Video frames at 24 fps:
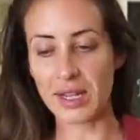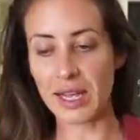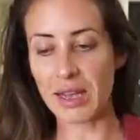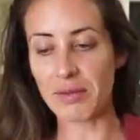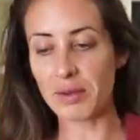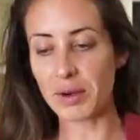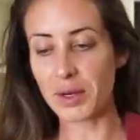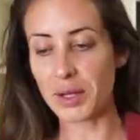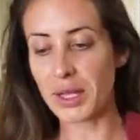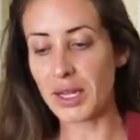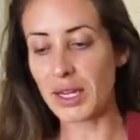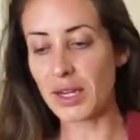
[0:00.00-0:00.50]

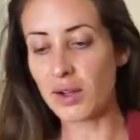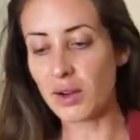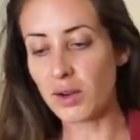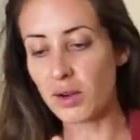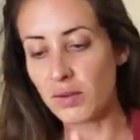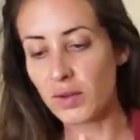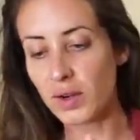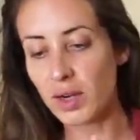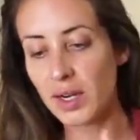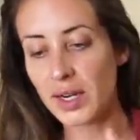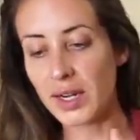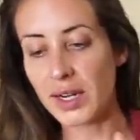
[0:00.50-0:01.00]
lever thing
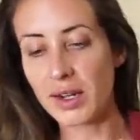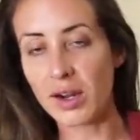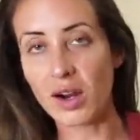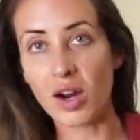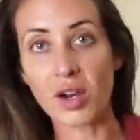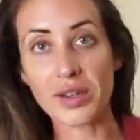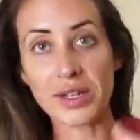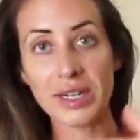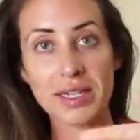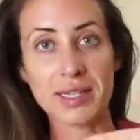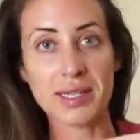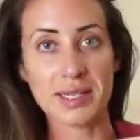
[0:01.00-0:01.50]
over, and it,
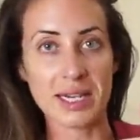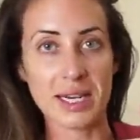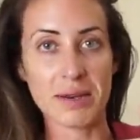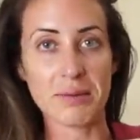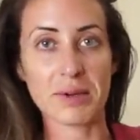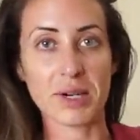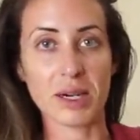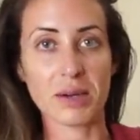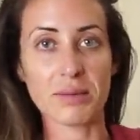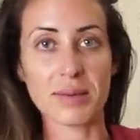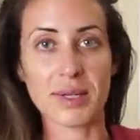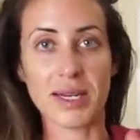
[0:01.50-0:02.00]
all that steam
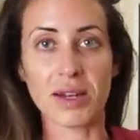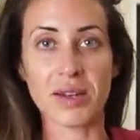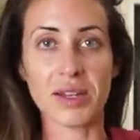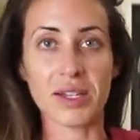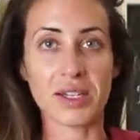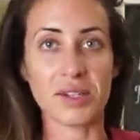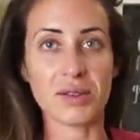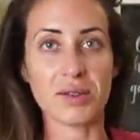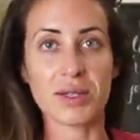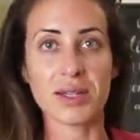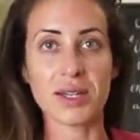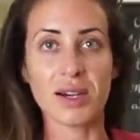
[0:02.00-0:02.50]
comes out
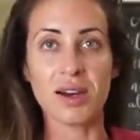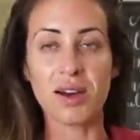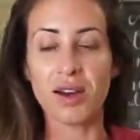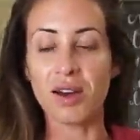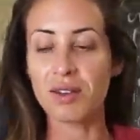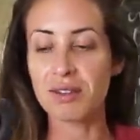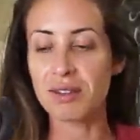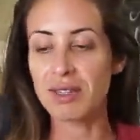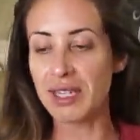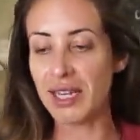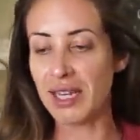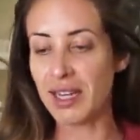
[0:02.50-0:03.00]
like you
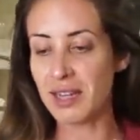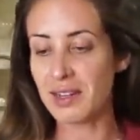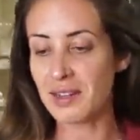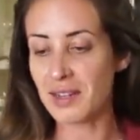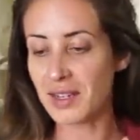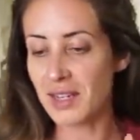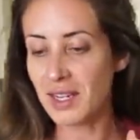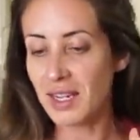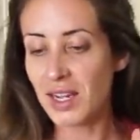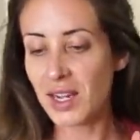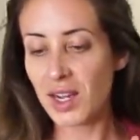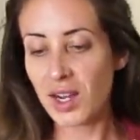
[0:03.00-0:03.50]
saw, and then
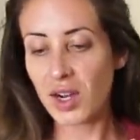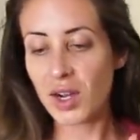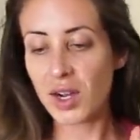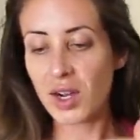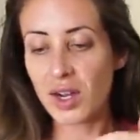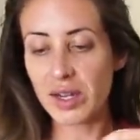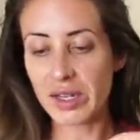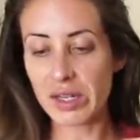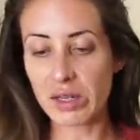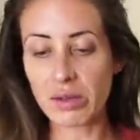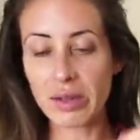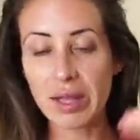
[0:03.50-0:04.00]

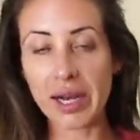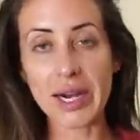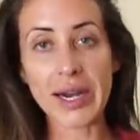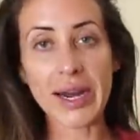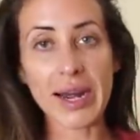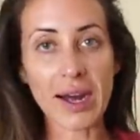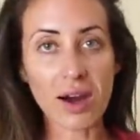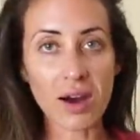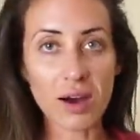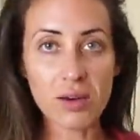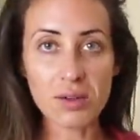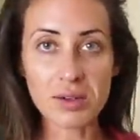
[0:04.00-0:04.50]
you let it
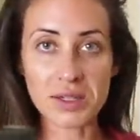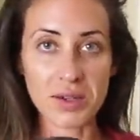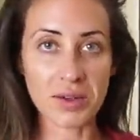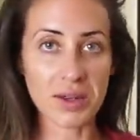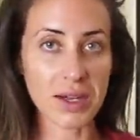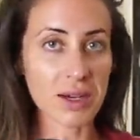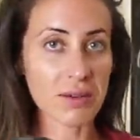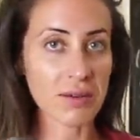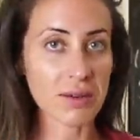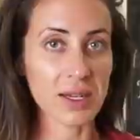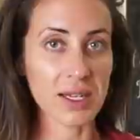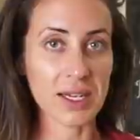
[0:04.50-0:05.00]
out. You let
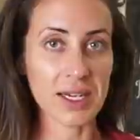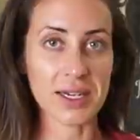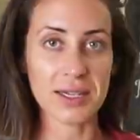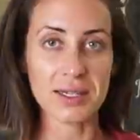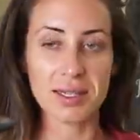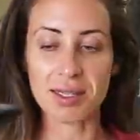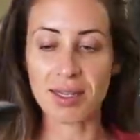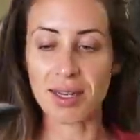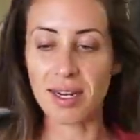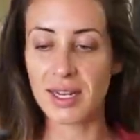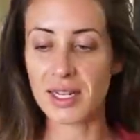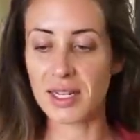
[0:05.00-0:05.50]
it
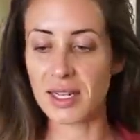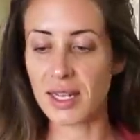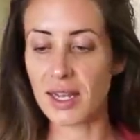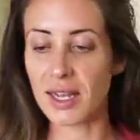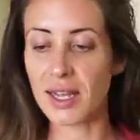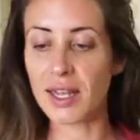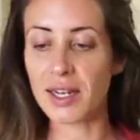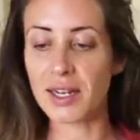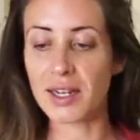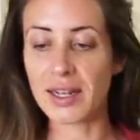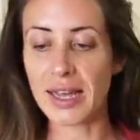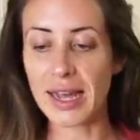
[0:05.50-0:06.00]
release, and
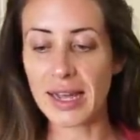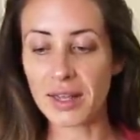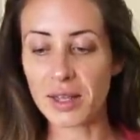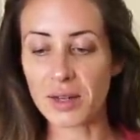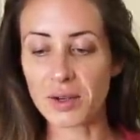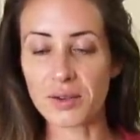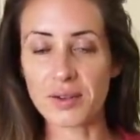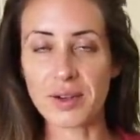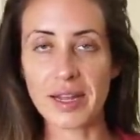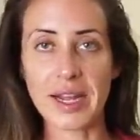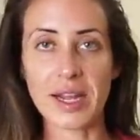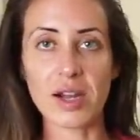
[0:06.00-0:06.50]
then that
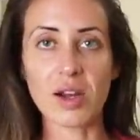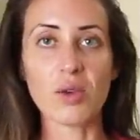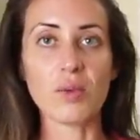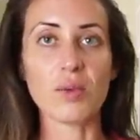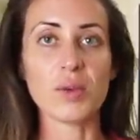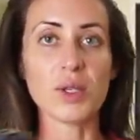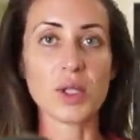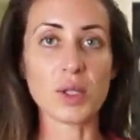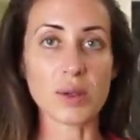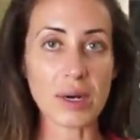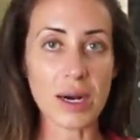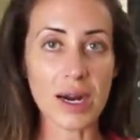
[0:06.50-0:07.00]
little nail
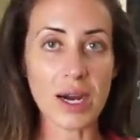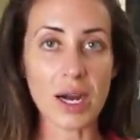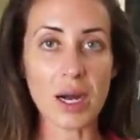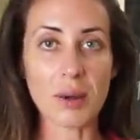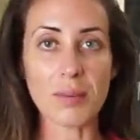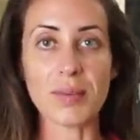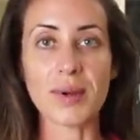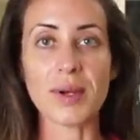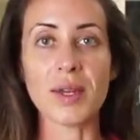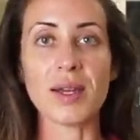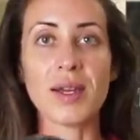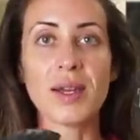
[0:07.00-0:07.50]
will
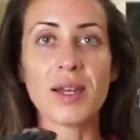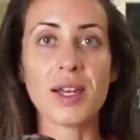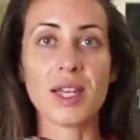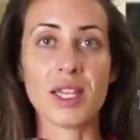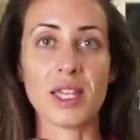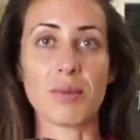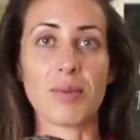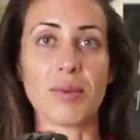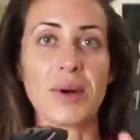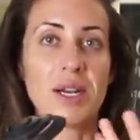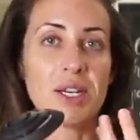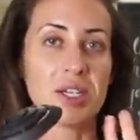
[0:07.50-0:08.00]
drop.
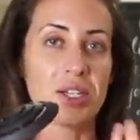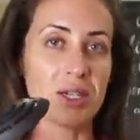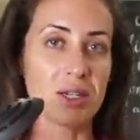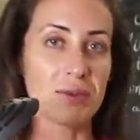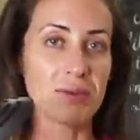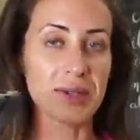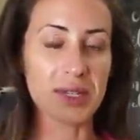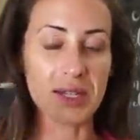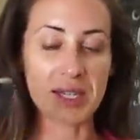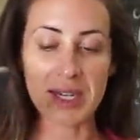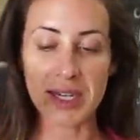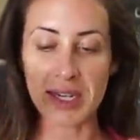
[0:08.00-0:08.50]
The pressure is
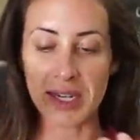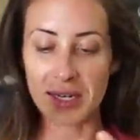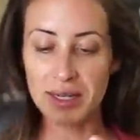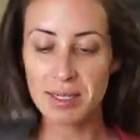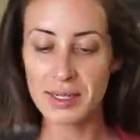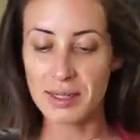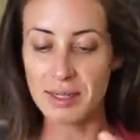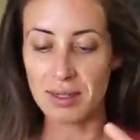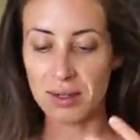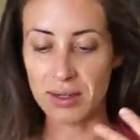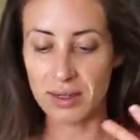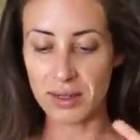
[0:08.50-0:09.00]

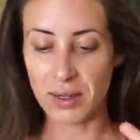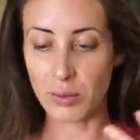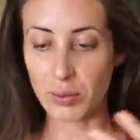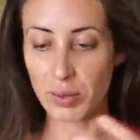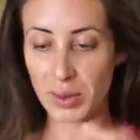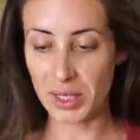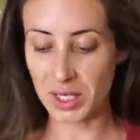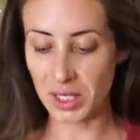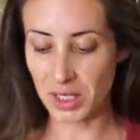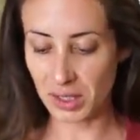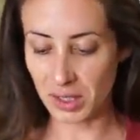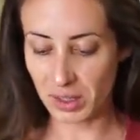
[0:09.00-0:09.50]
released. There's no
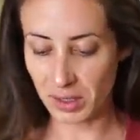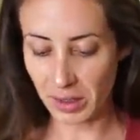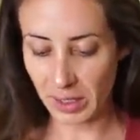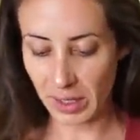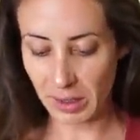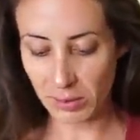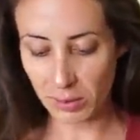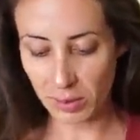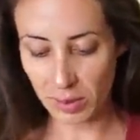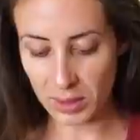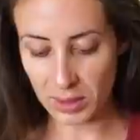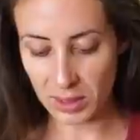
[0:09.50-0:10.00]
pressure in there
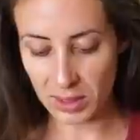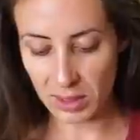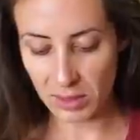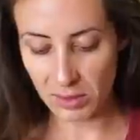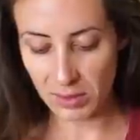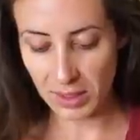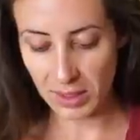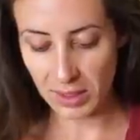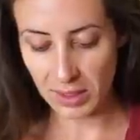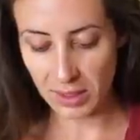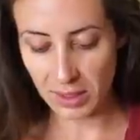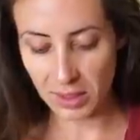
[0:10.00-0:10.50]
anymore, so you
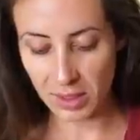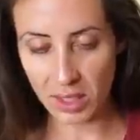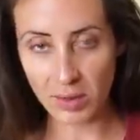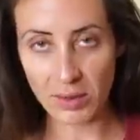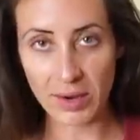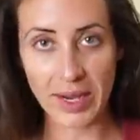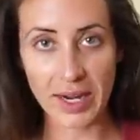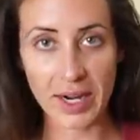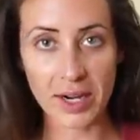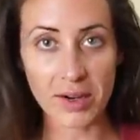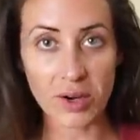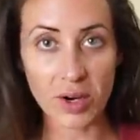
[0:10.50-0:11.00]
can go
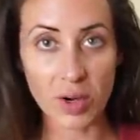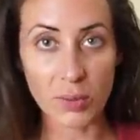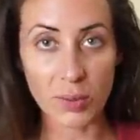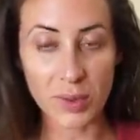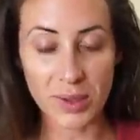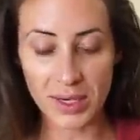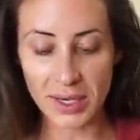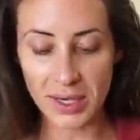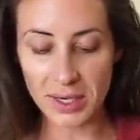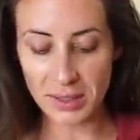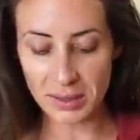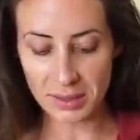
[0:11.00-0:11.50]
ahead and open
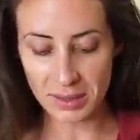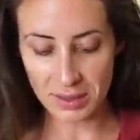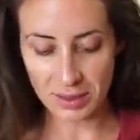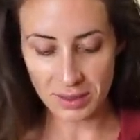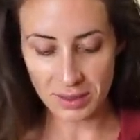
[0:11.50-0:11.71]
it.